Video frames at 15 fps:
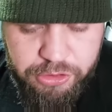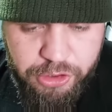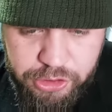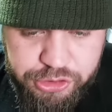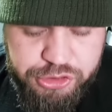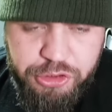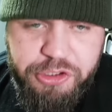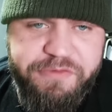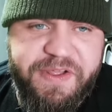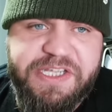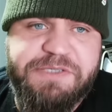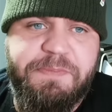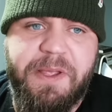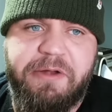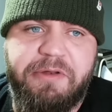a ton of
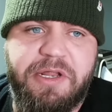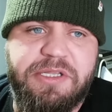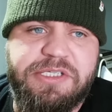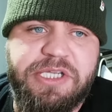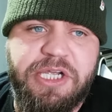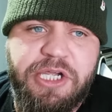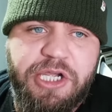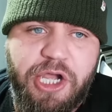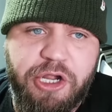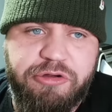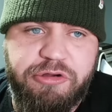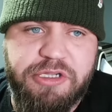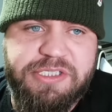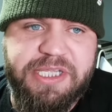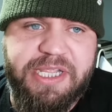experience
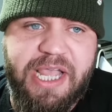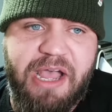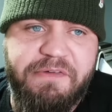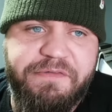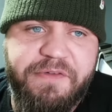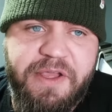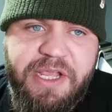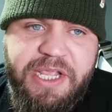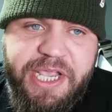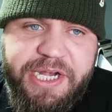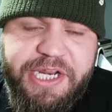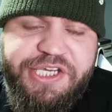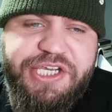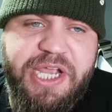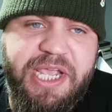across the gaff.
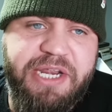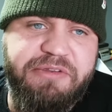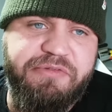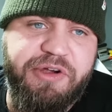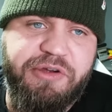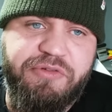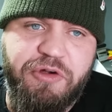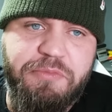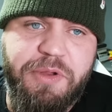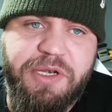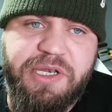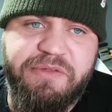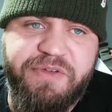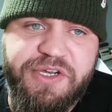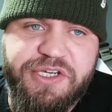Initiated the recruitment
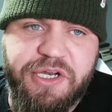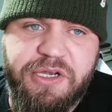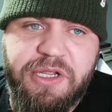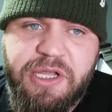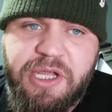division